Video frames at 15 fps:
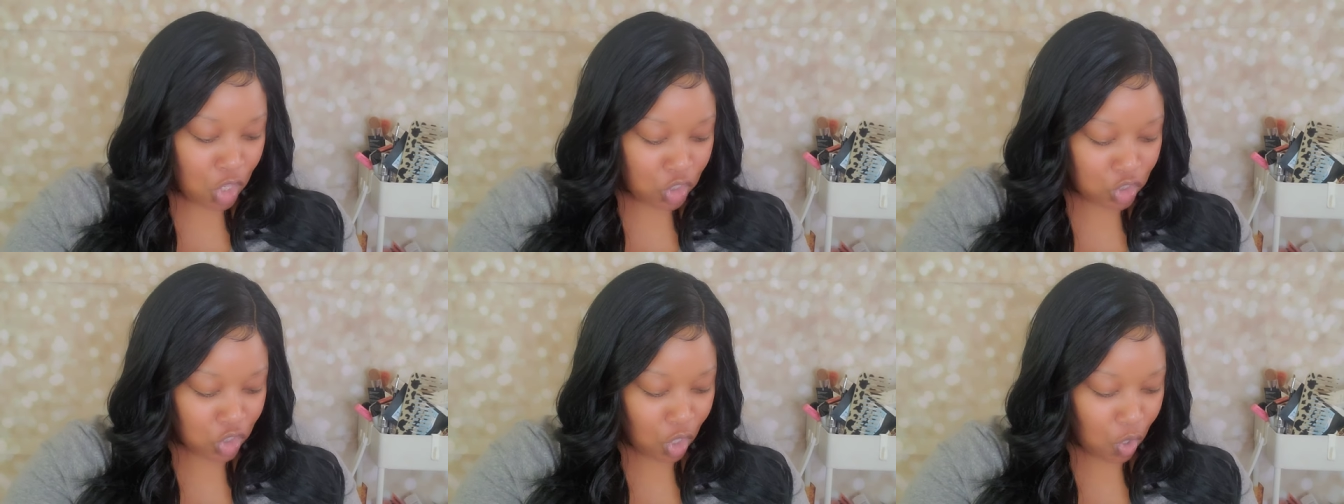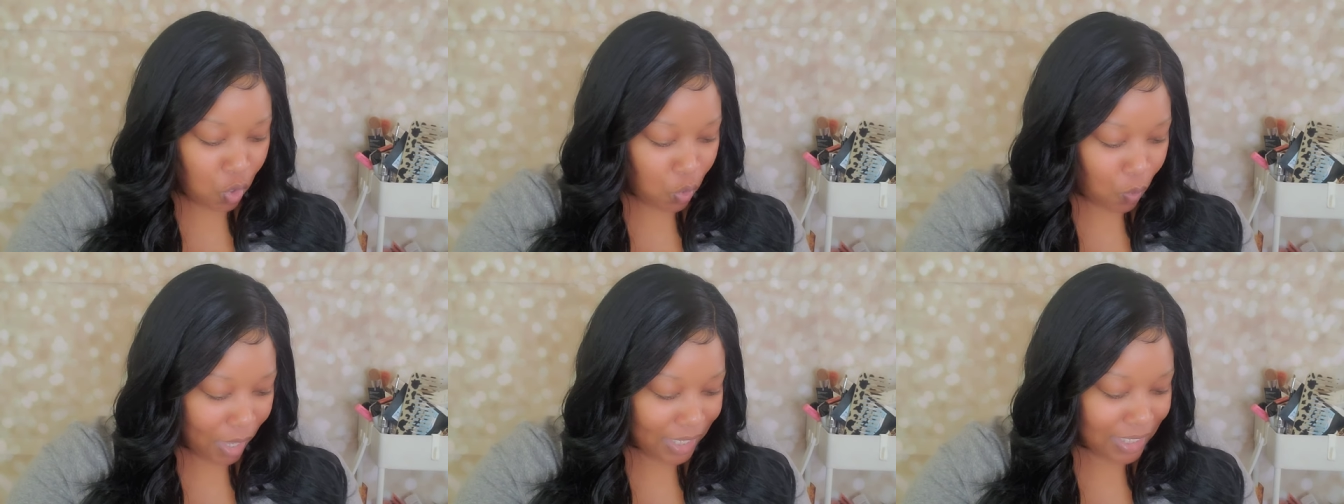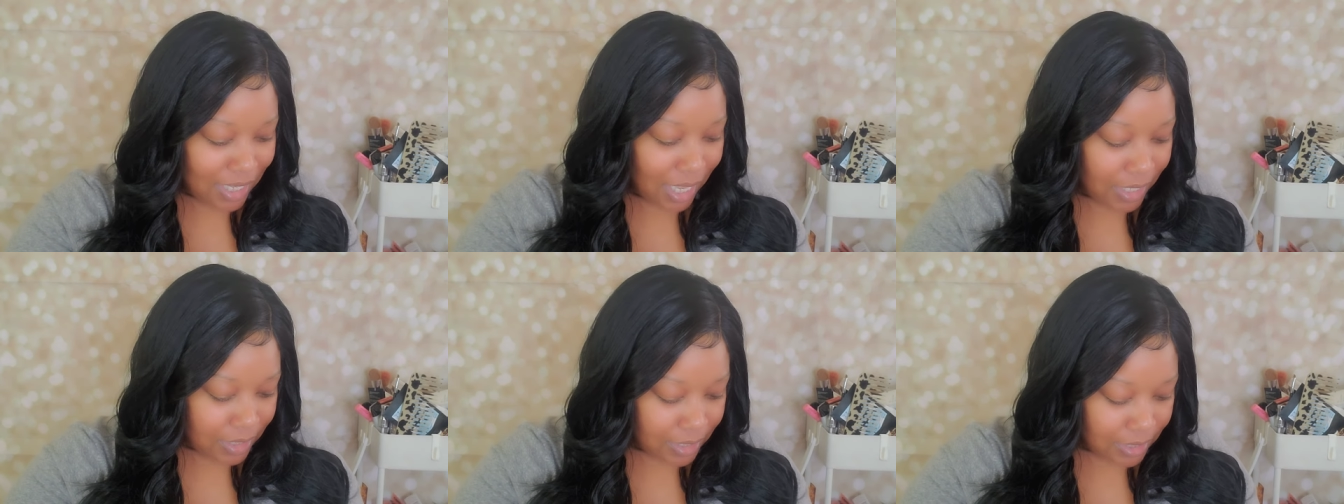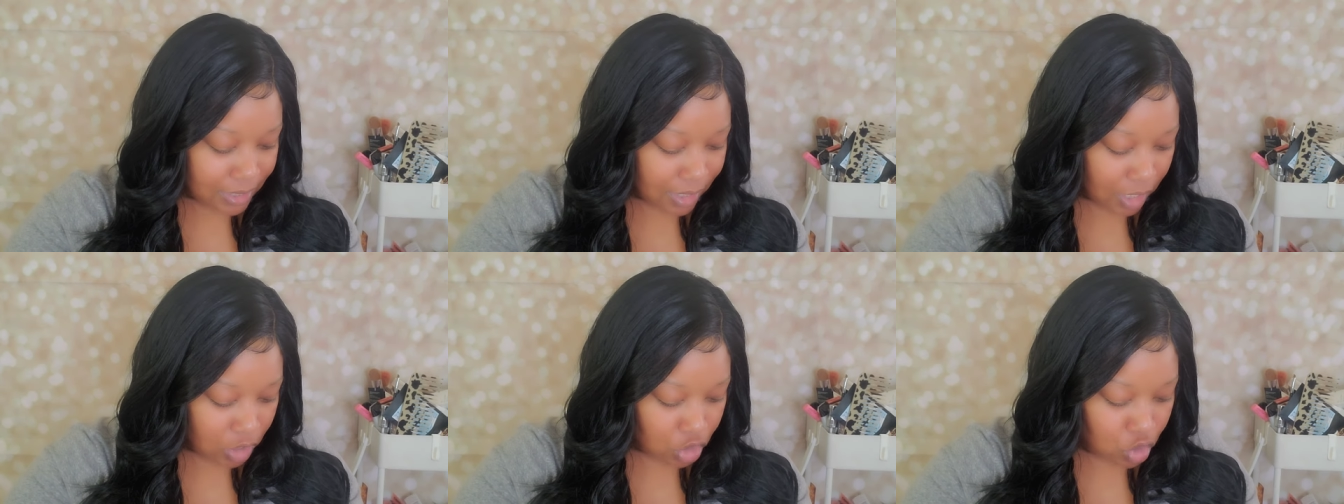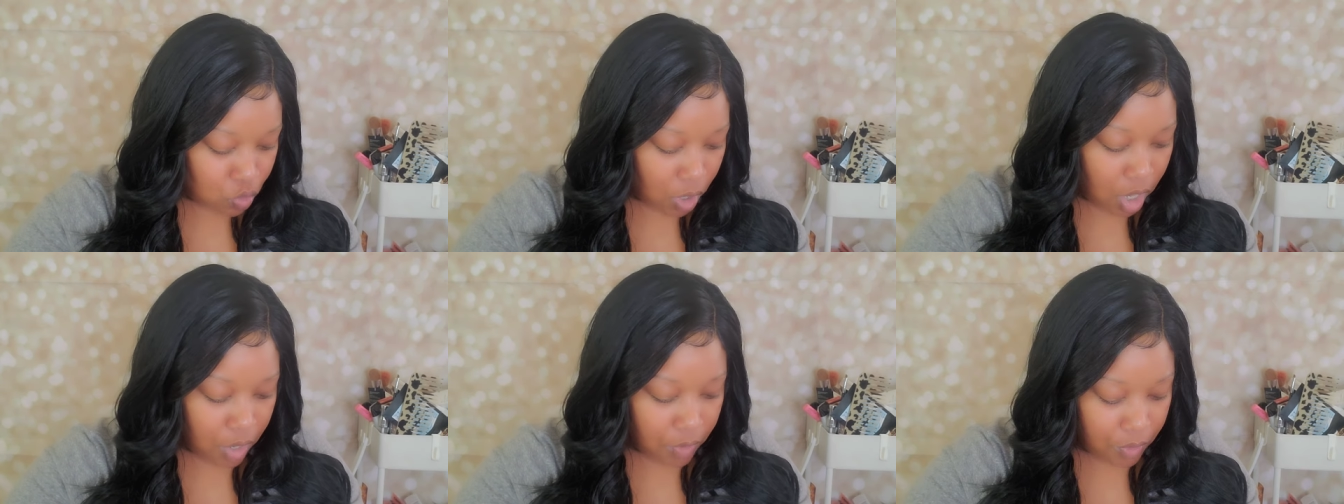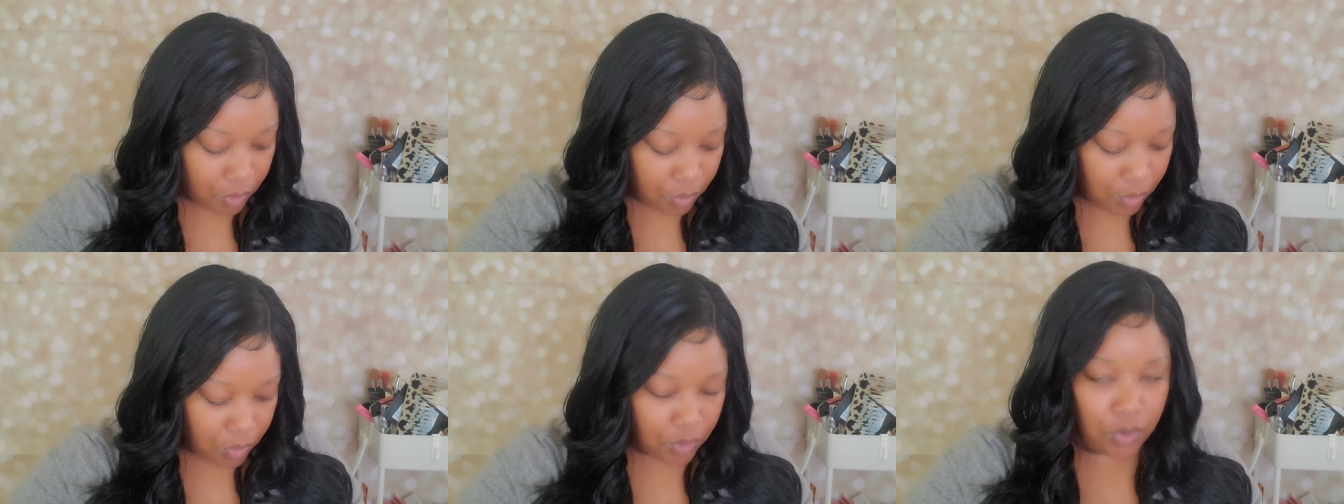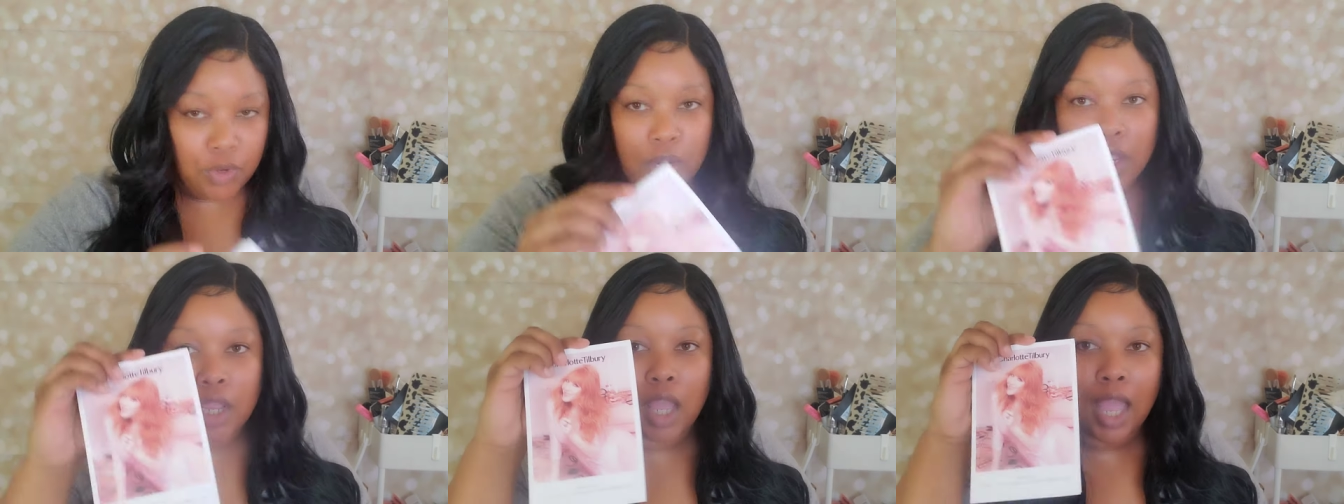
So, yes, you heard.